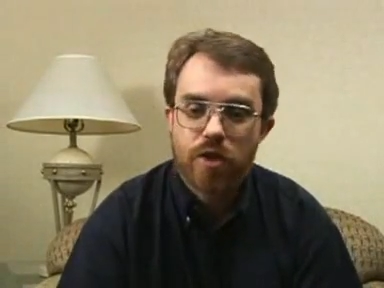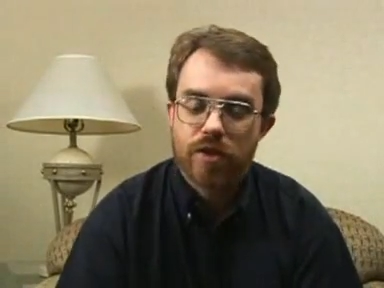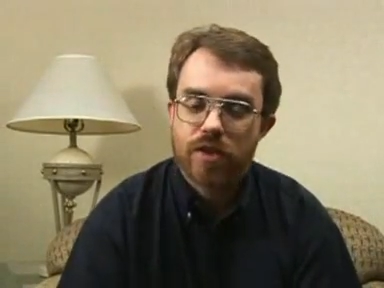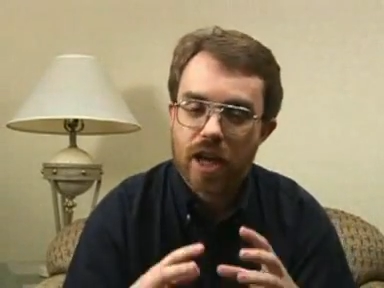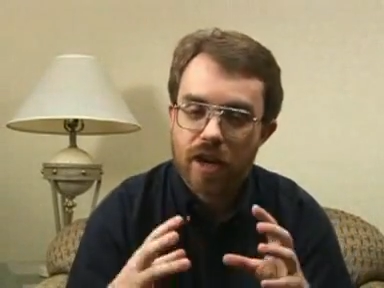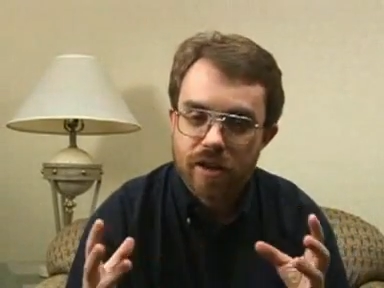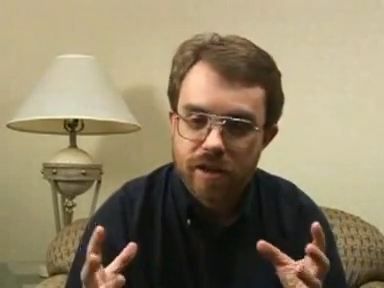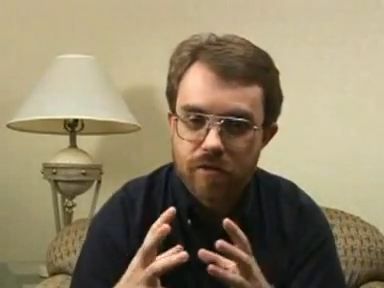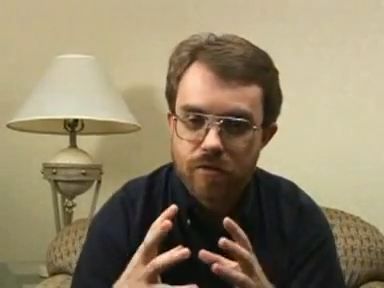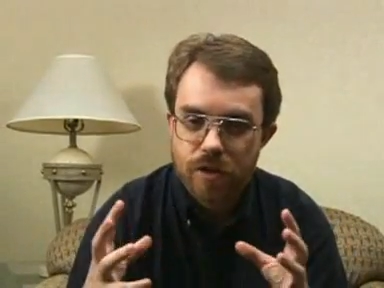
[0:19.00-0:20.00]
the, the
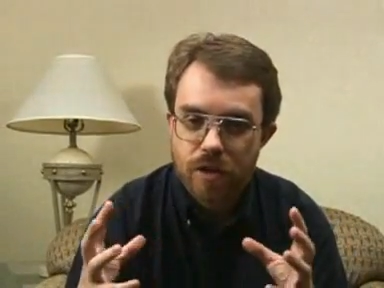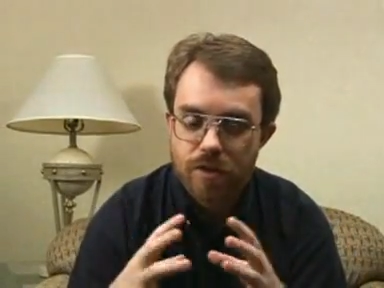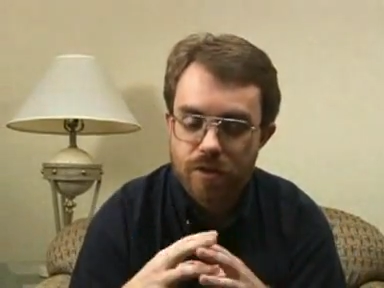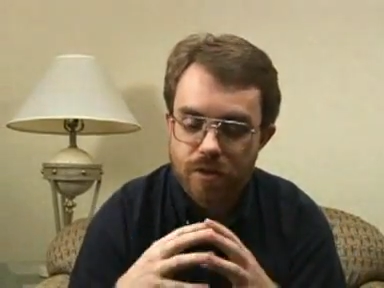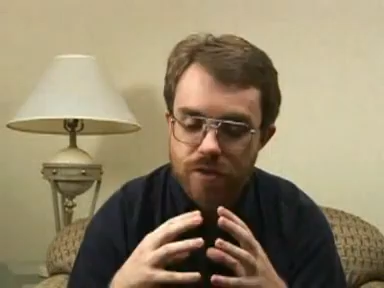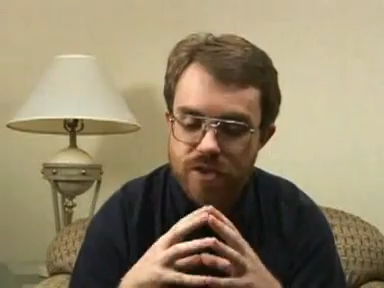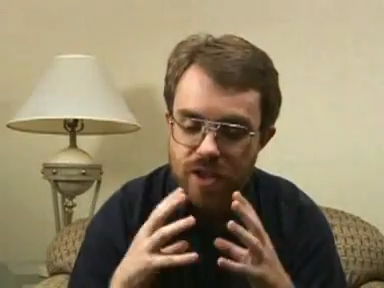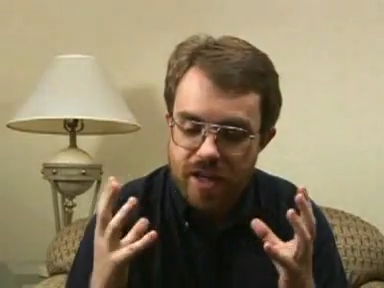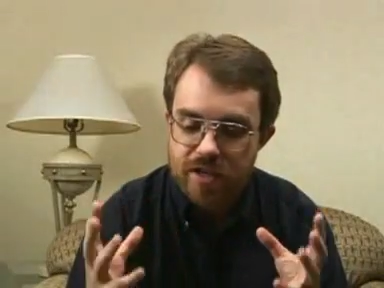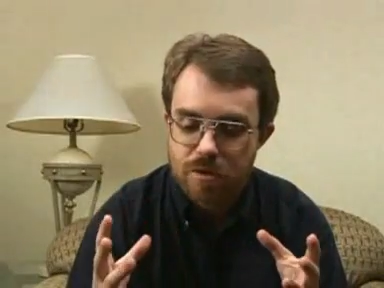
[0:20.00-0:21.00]
area of the, the, the
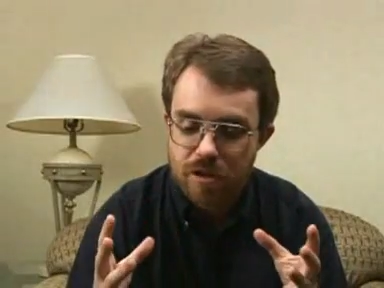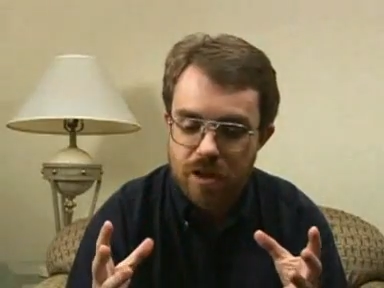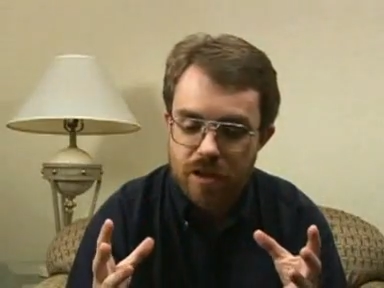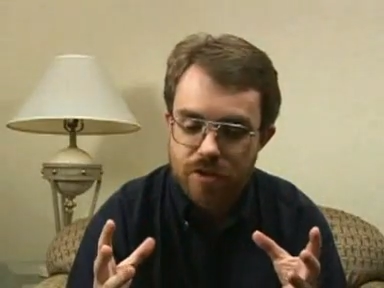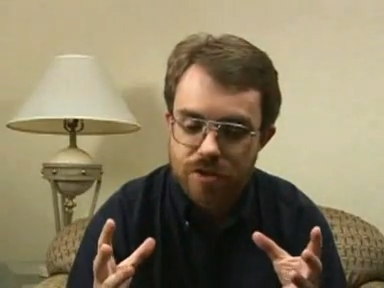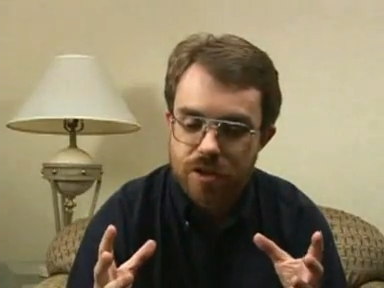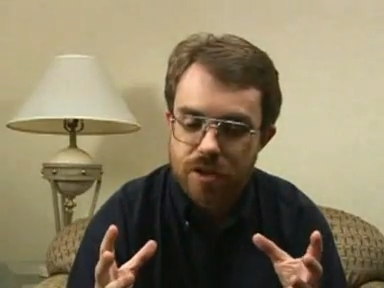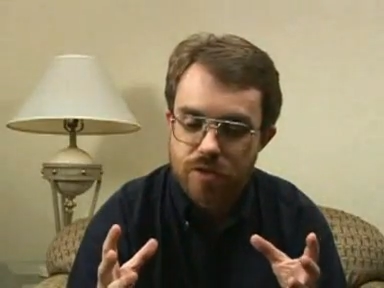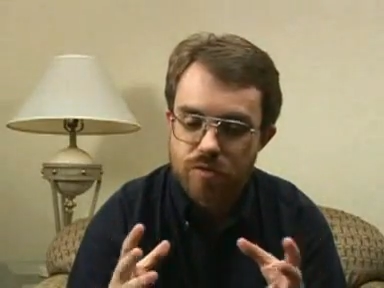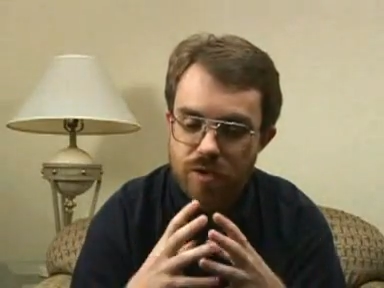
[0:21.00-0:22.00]
science of
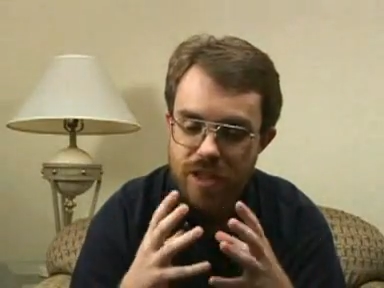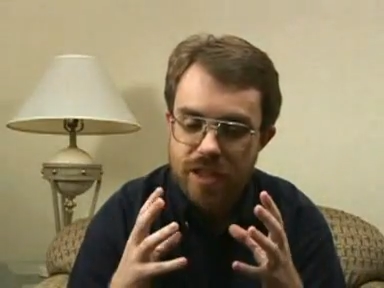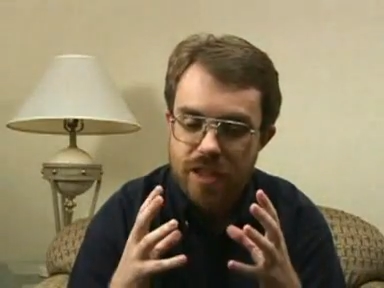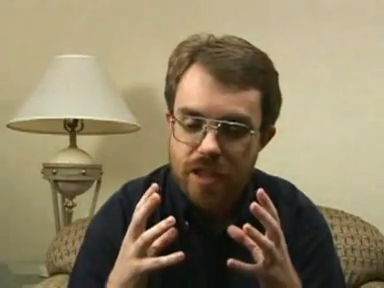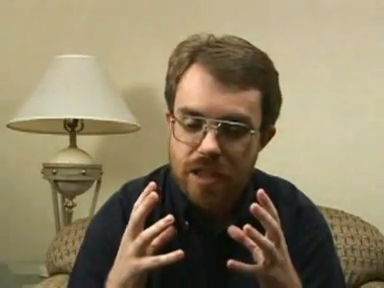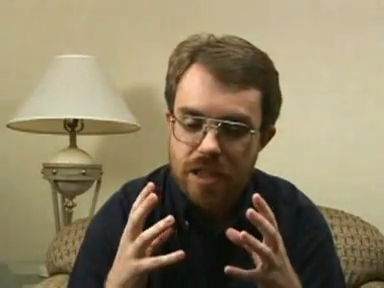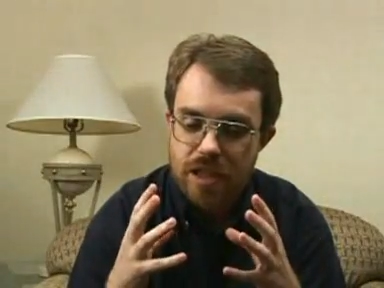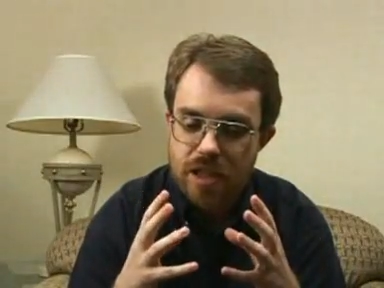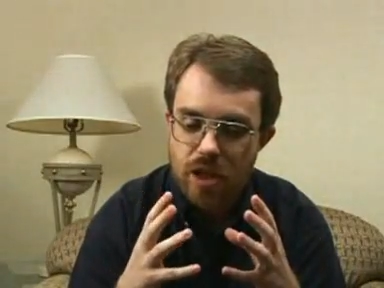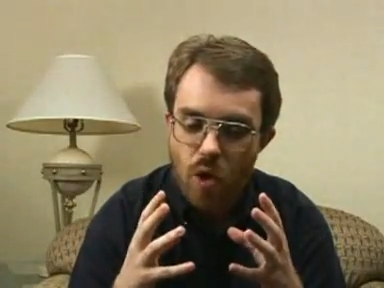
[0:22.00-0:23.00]
baraminology has really
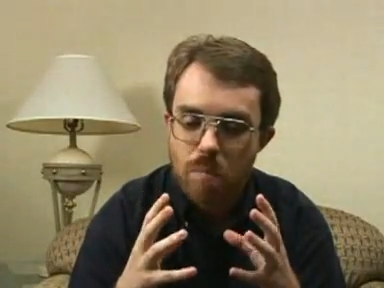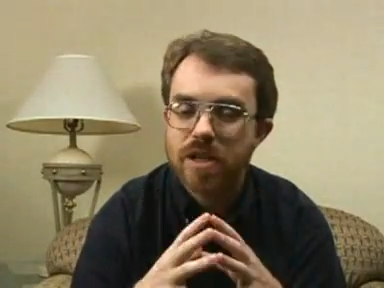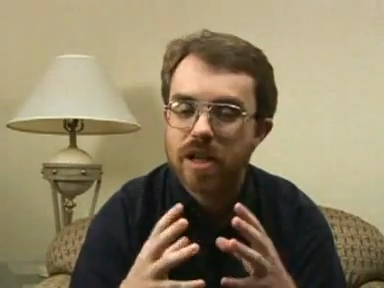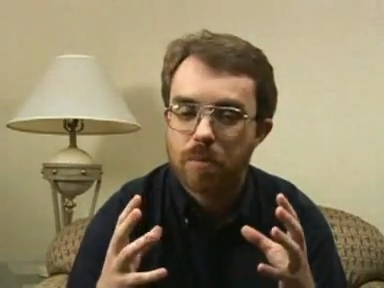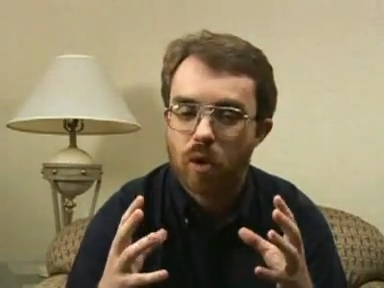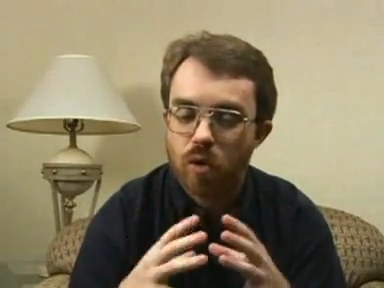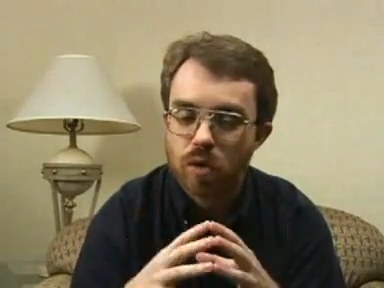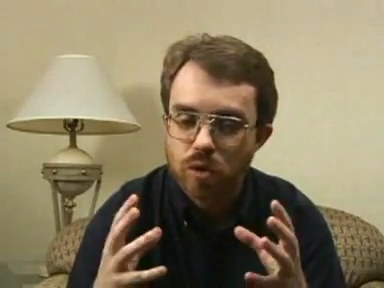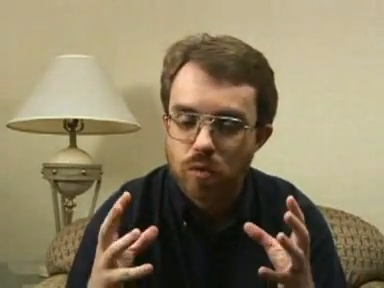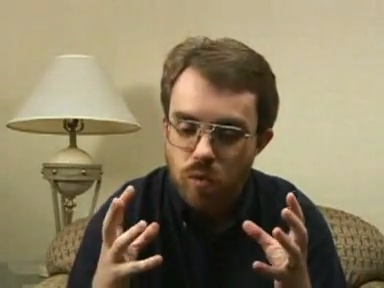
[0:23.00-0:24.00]
opened up a
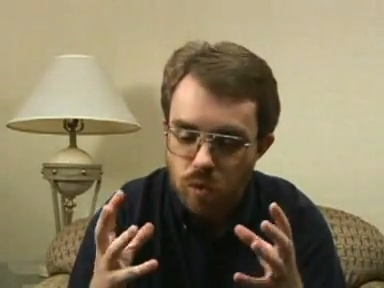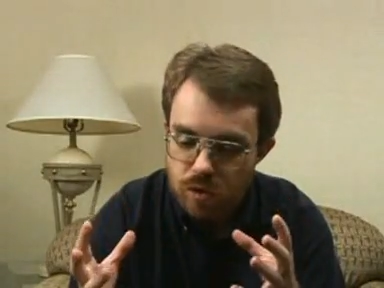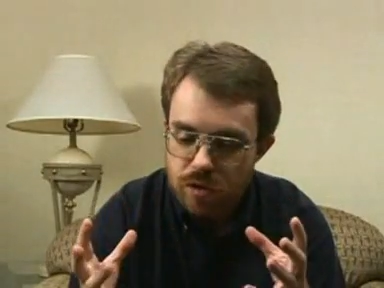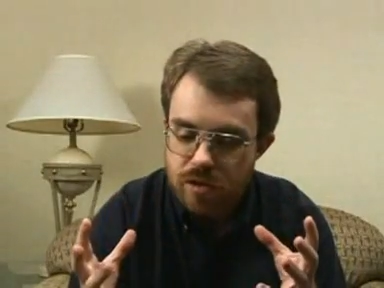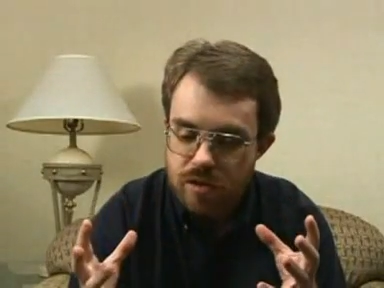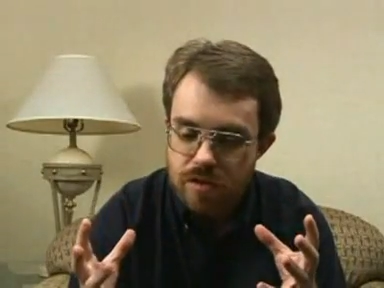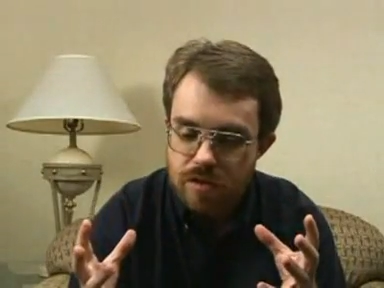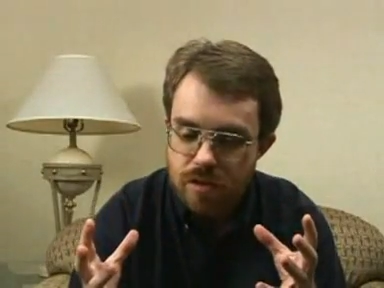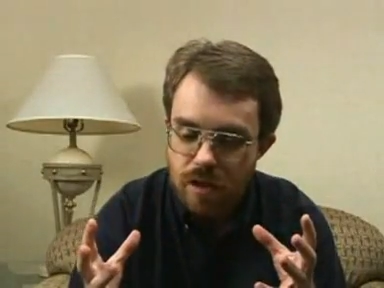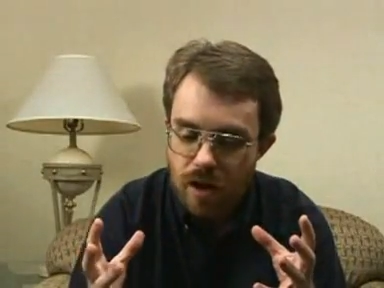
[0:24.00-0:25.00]
whole new world
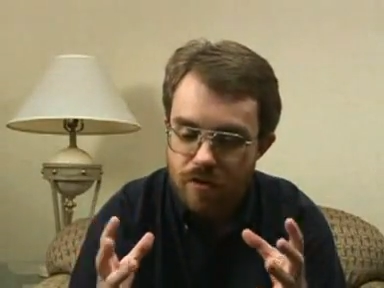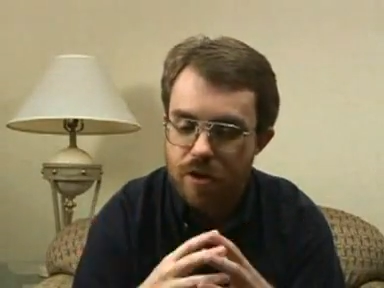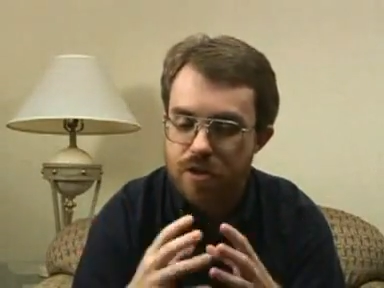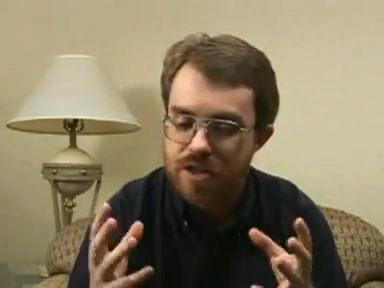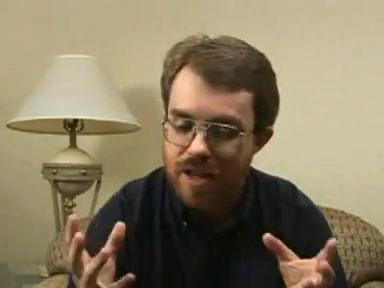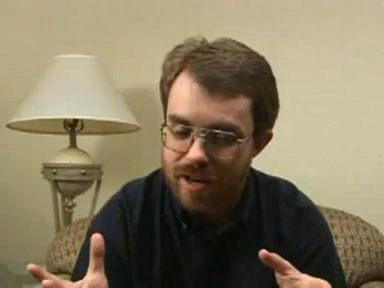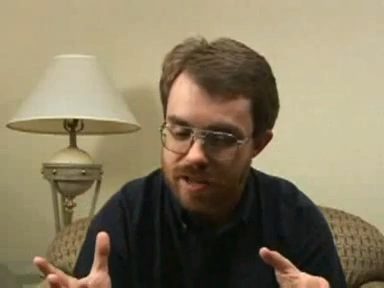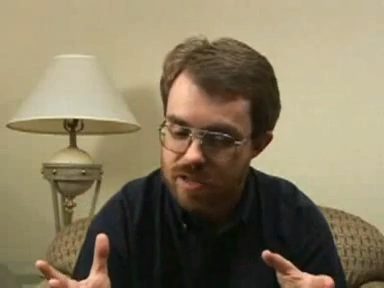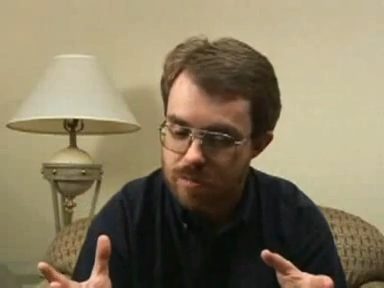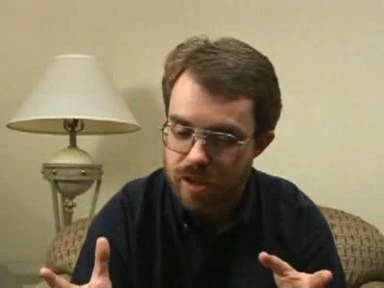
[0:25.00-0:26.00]
of
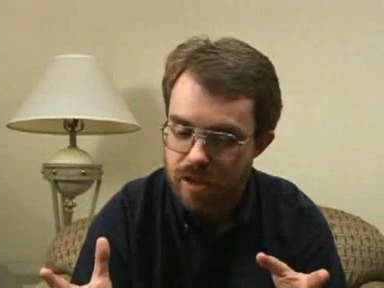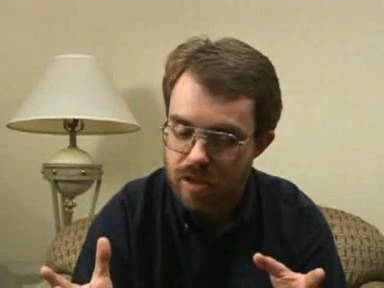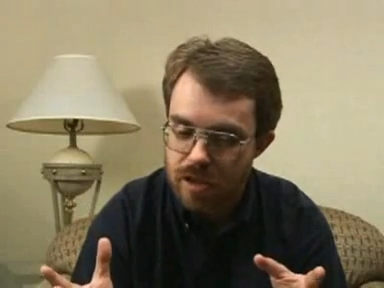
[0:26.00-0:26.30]
understanding to me,